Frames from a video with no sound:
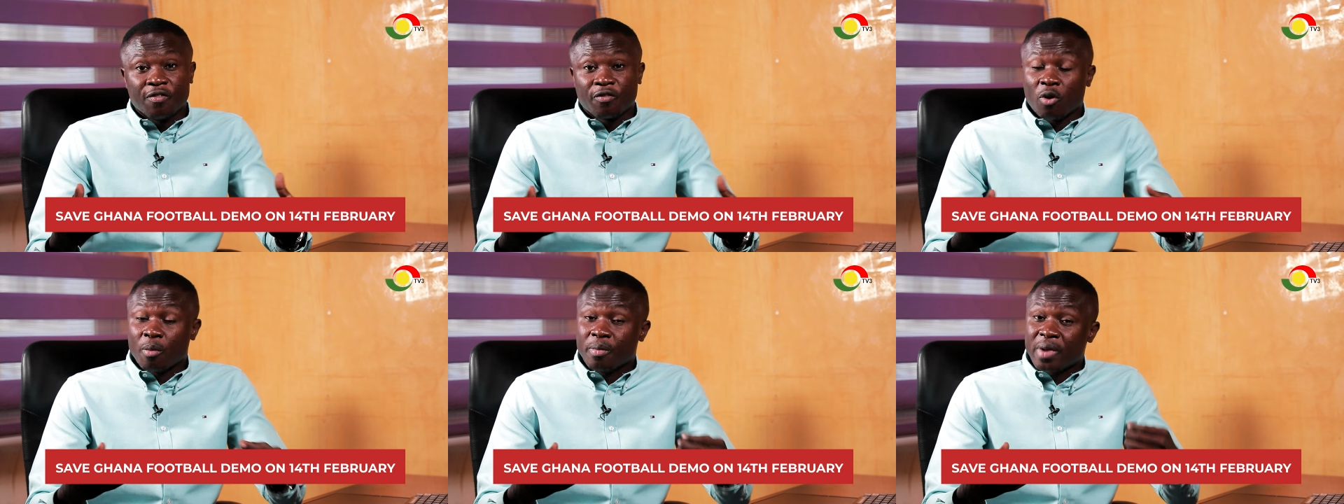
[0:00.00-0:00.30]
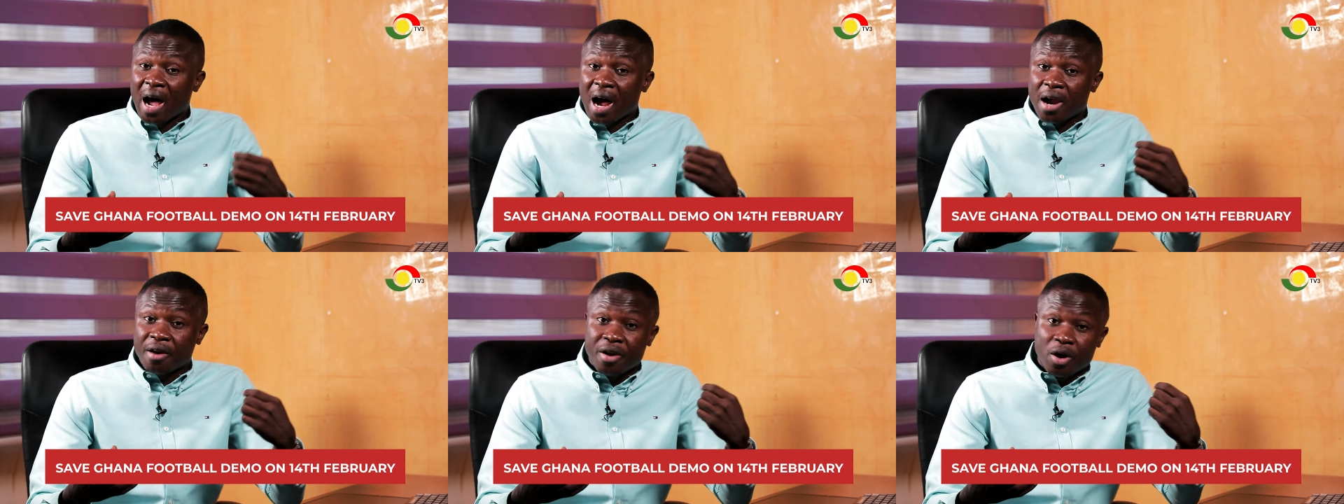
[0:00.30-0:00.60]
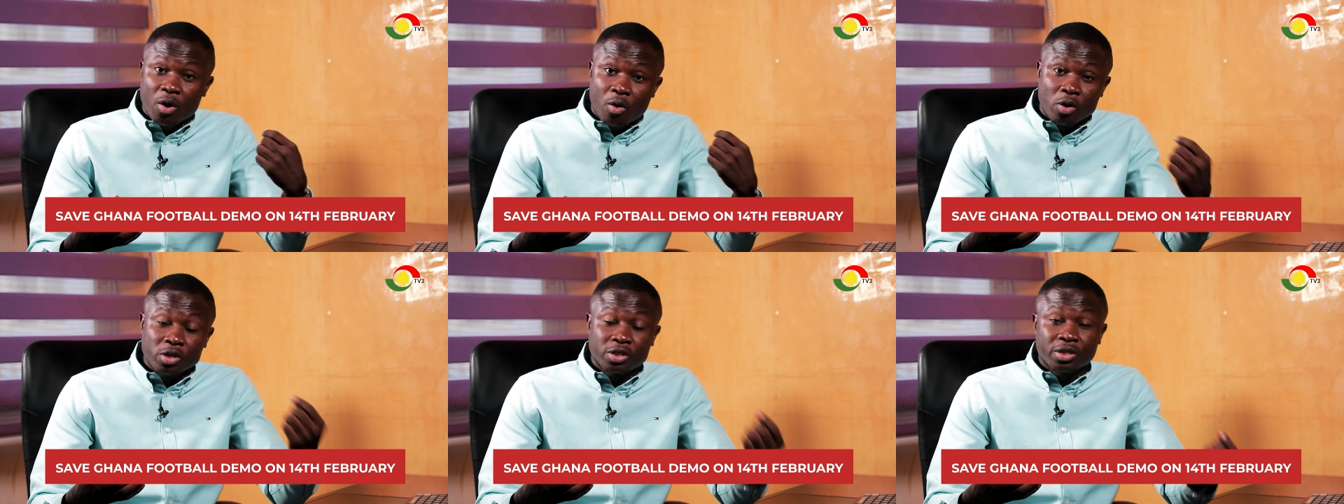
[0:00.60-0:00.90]
from the
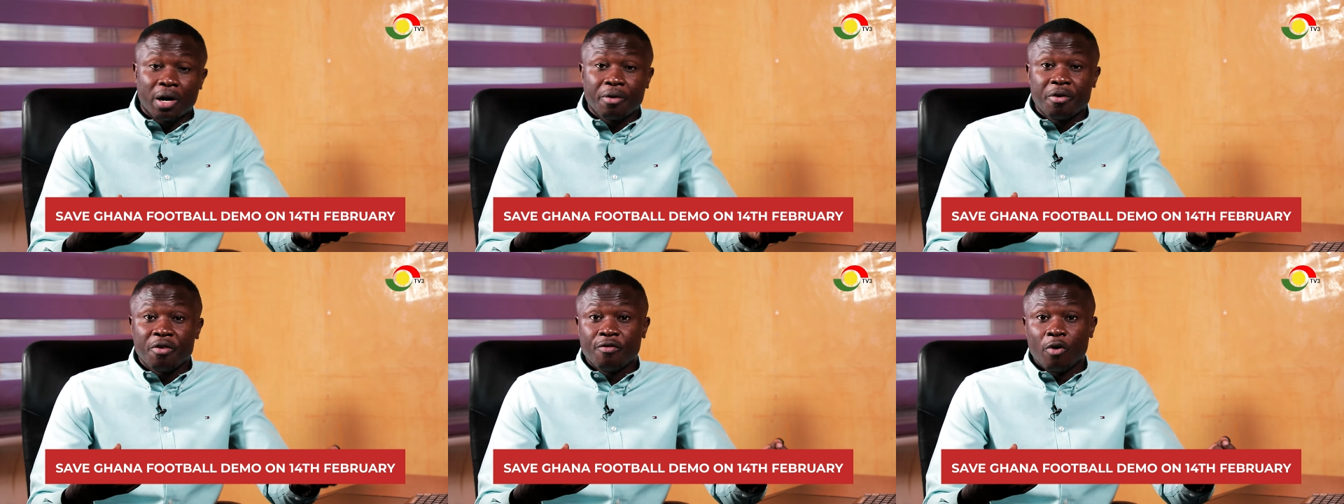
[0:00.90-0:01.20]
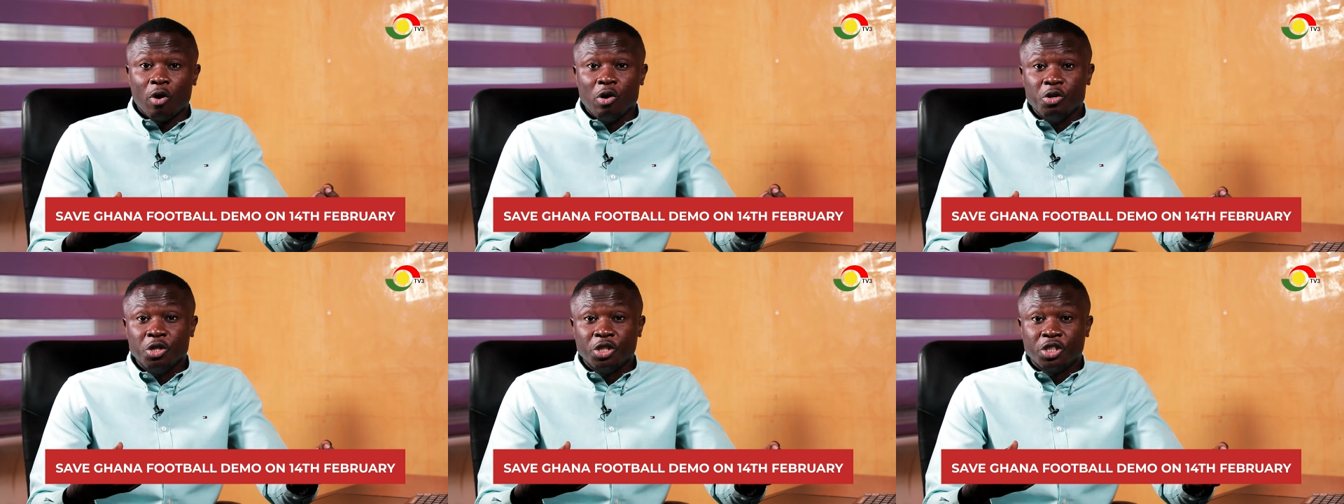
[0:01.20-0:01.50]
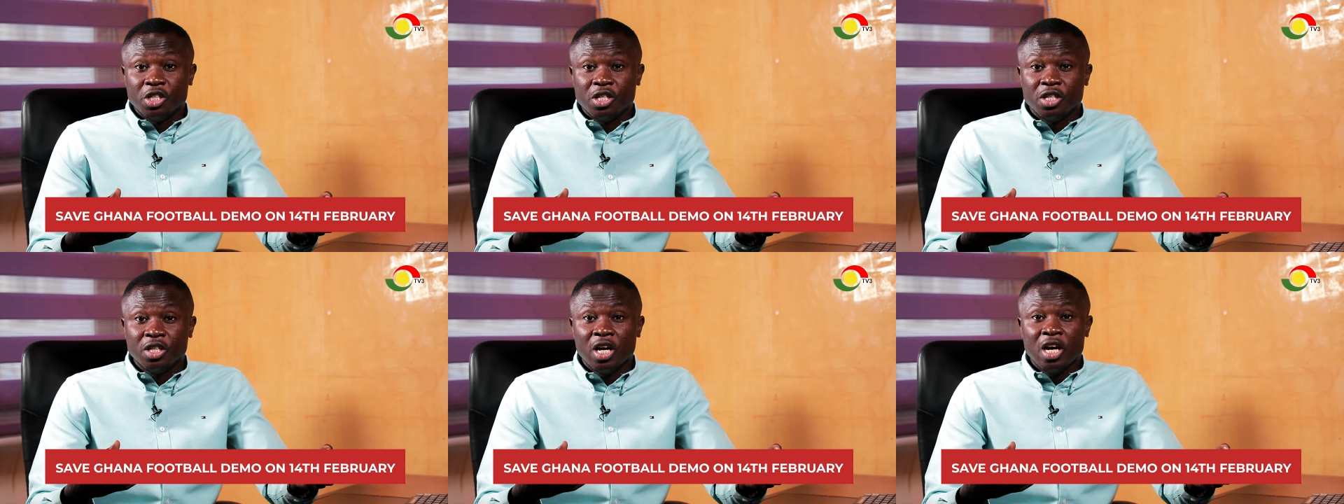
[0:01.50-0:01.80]
agricultural
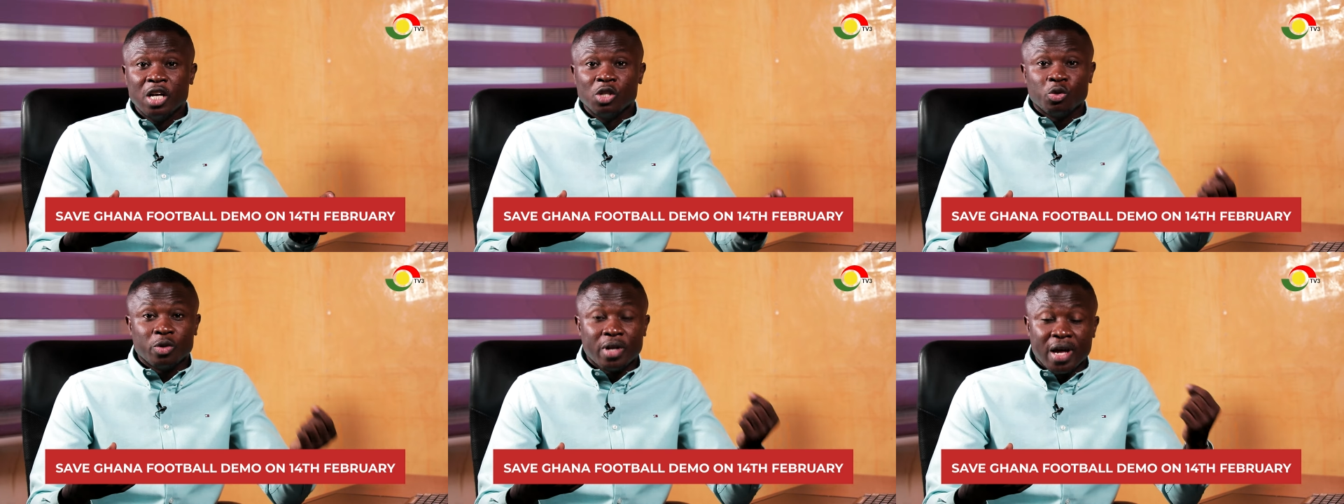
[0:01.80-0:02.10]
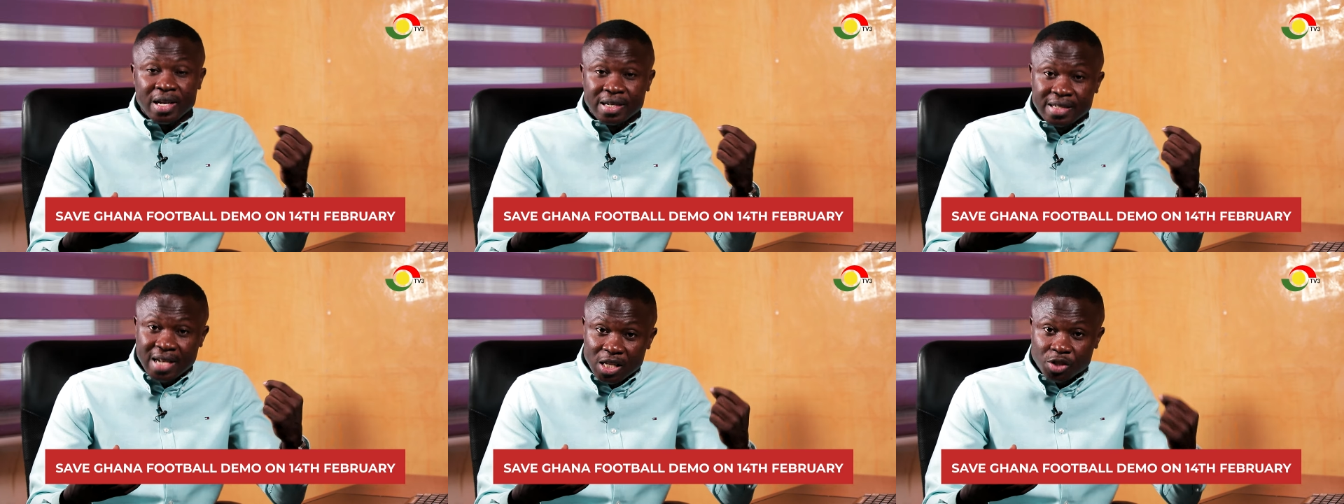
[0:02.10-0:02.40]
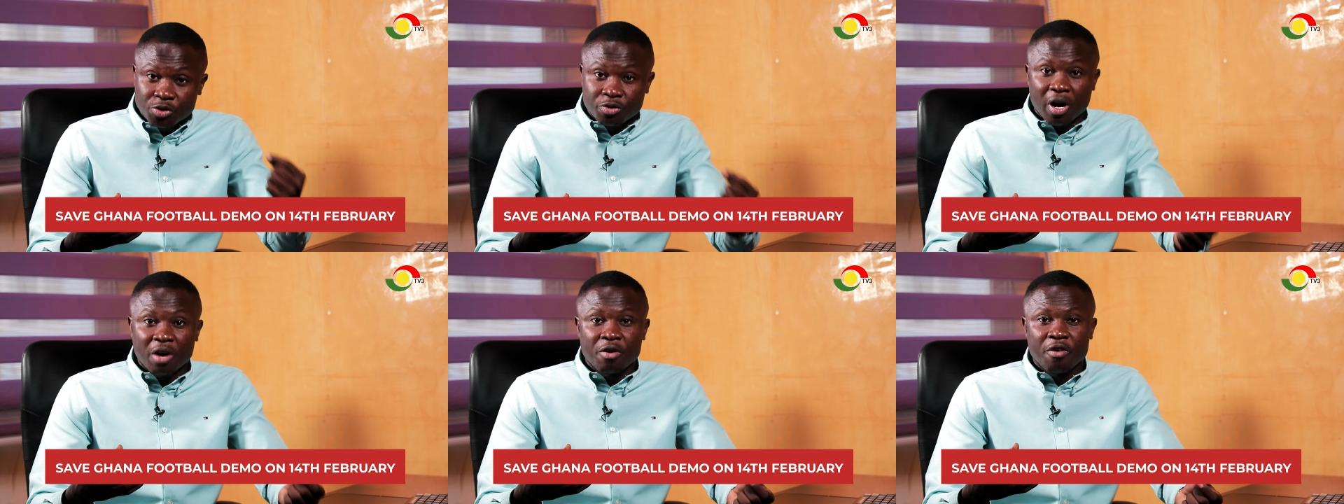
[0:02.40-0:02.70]
revolution to the
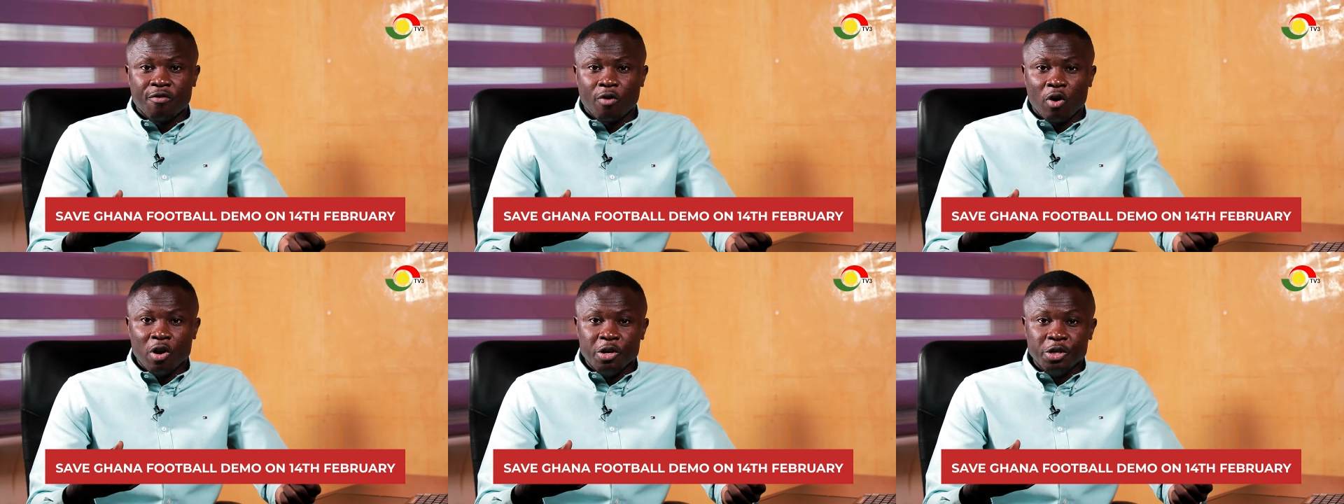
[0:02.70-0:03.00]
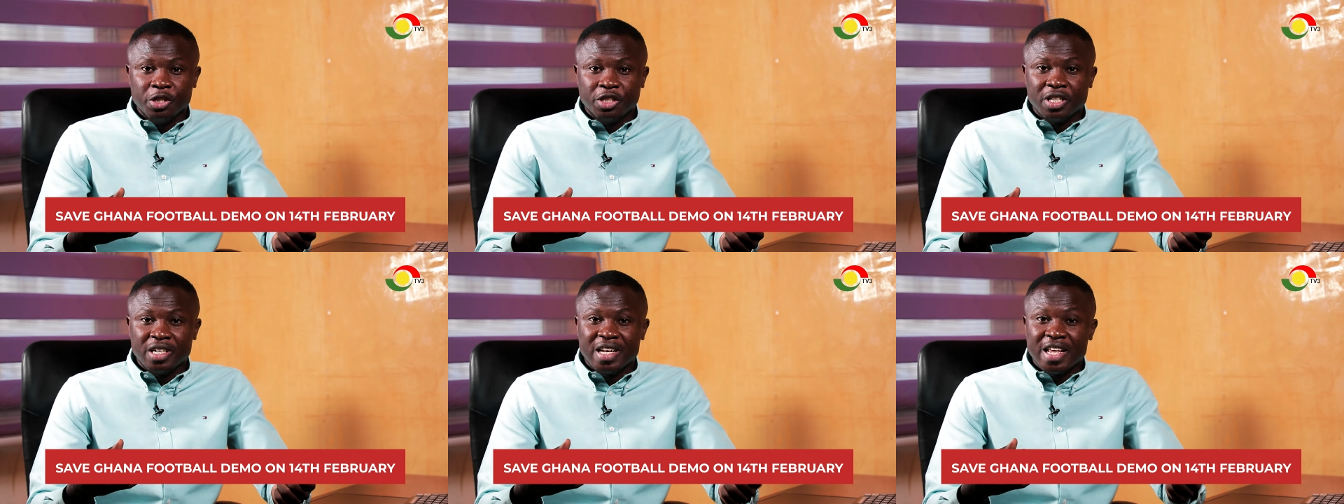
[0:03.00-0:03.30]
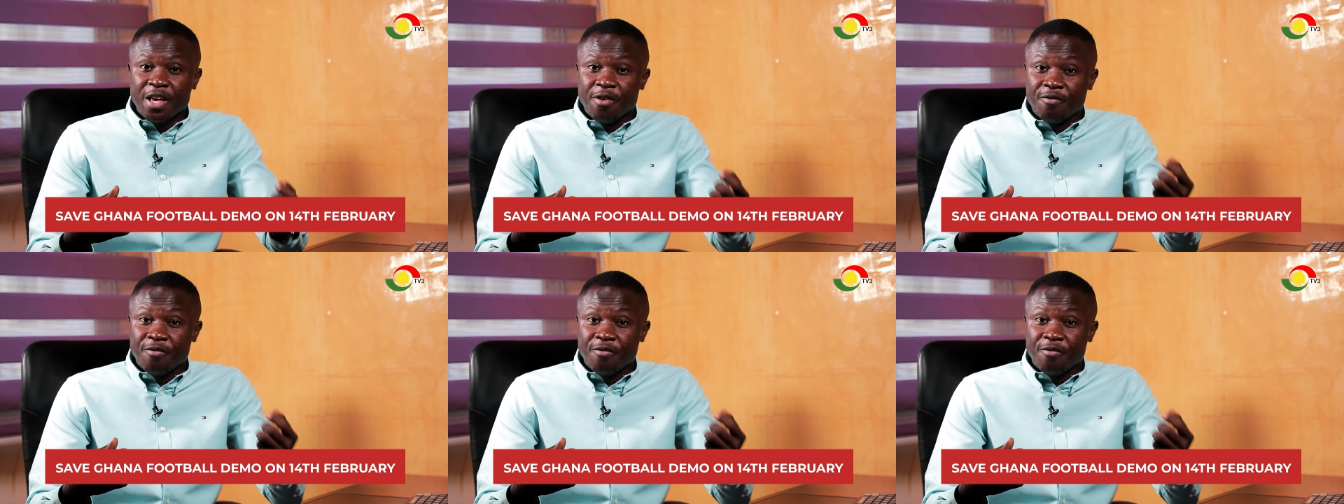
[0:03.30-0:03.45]
industrial revolution.